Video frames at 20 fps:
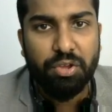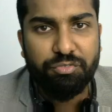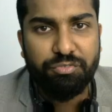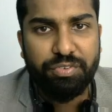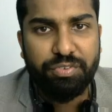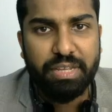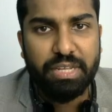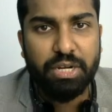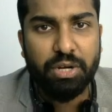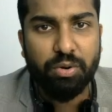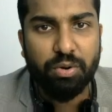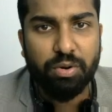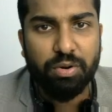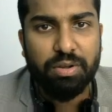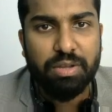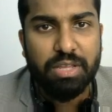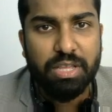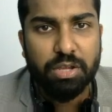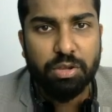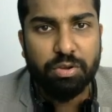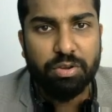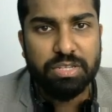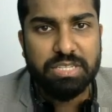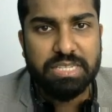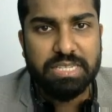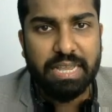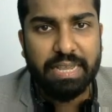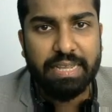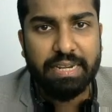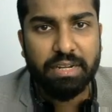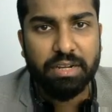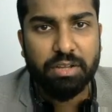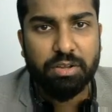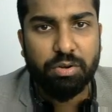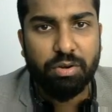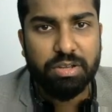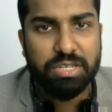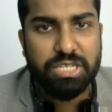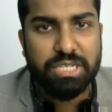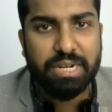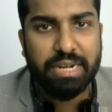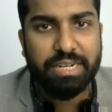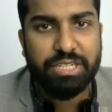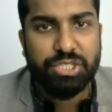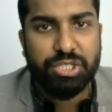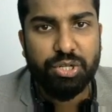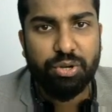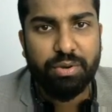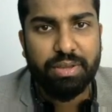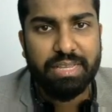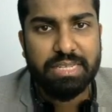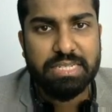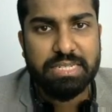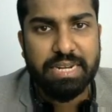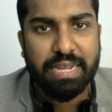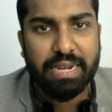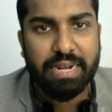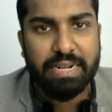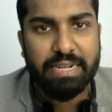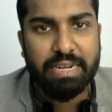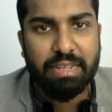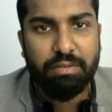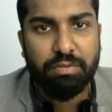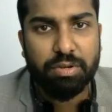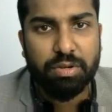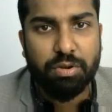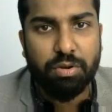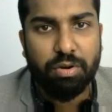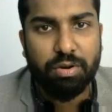we know cos ratio is negative,